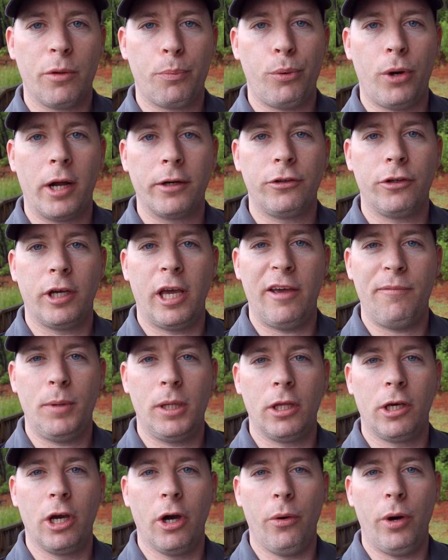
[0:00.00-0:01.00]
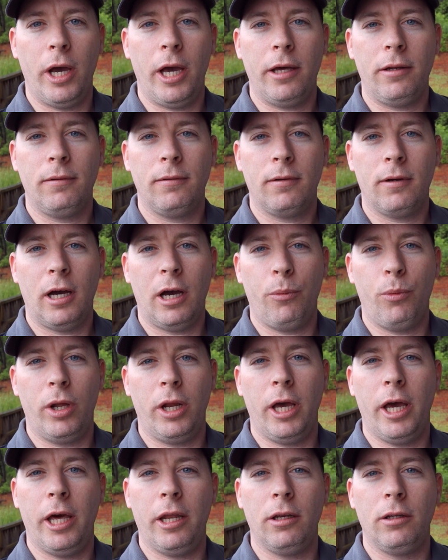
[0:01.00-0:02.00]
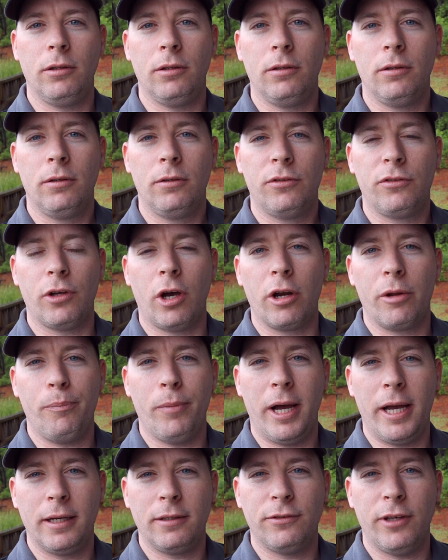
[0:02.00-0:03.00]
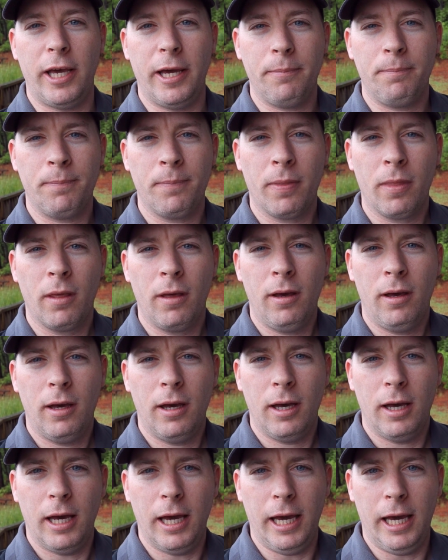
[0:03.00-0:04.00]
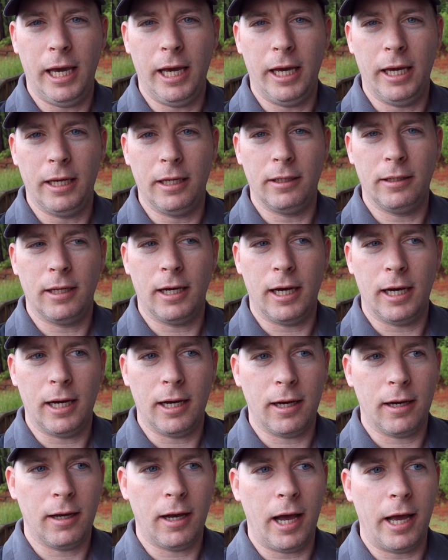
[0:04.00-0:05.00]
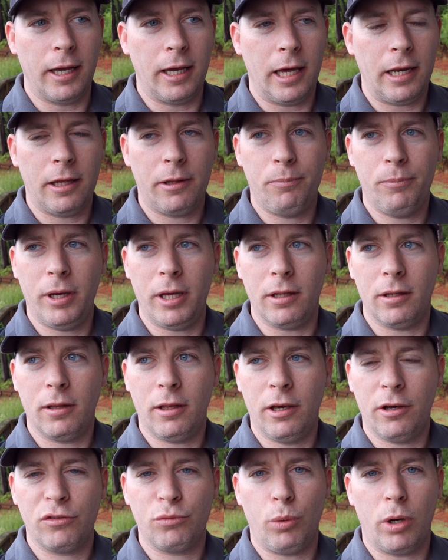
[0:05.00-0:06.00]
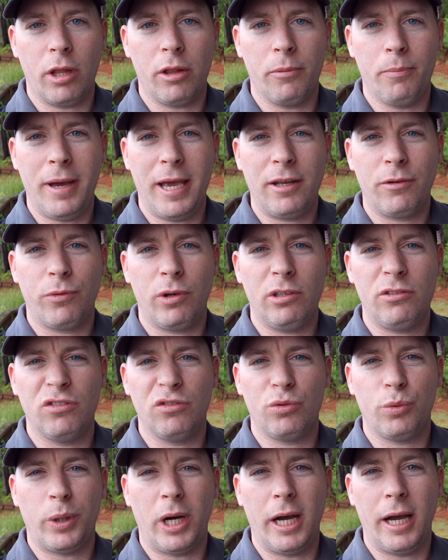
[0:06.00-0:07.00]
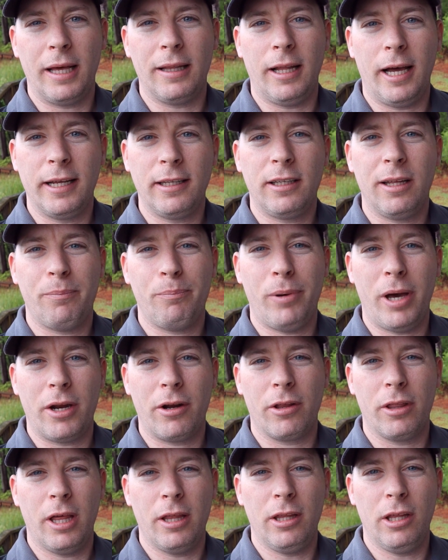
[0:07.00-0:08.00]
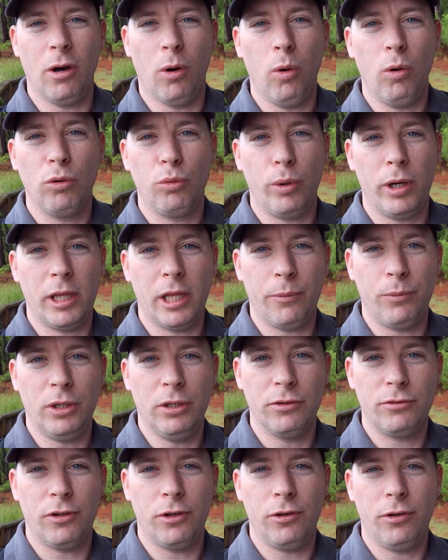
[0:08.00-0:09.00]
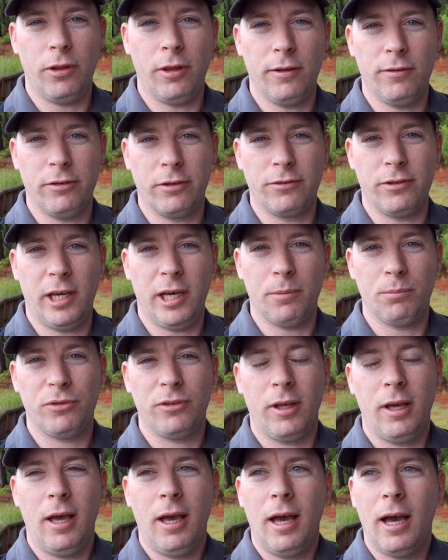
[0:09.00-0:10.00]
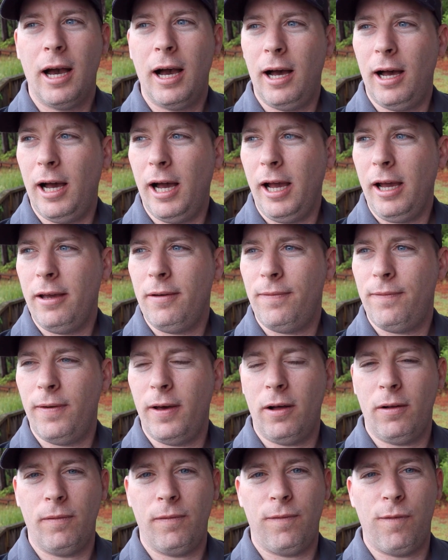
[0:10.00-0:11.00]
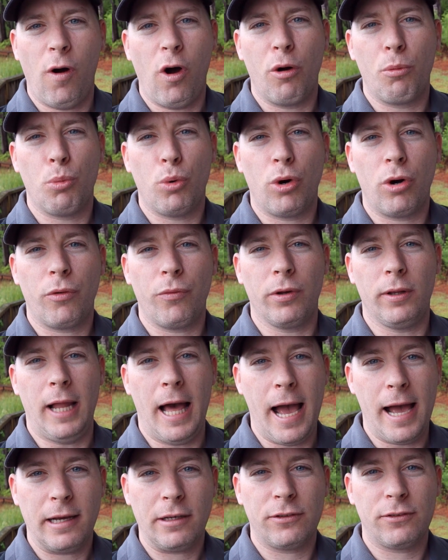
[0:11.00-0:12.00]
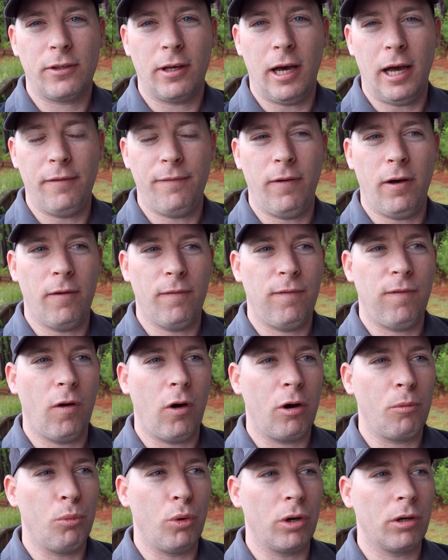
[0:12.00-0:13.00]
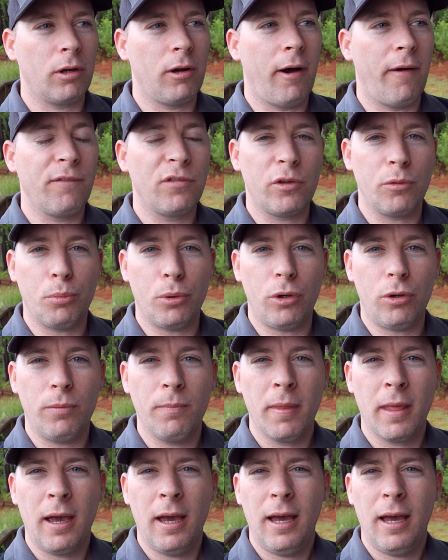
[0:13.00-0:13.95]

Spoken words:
the proctor gave me the go-ahead, I went ahead and started my exam. And I gotta admit, here's one of the main reasons why I liked it better than the old way that we used to do these exams. I felt far more relaxed. I felt far more comfortable.